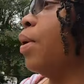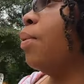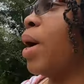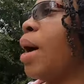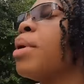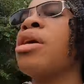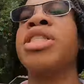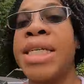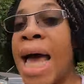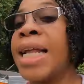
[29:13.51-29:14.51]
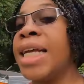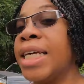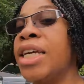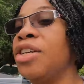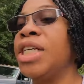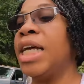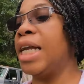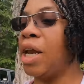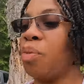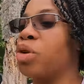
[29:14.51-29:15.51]
what happened because they died they killed it and
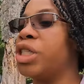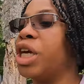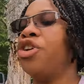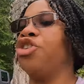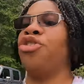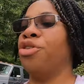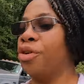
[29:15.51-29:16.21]
they didn't want to tell you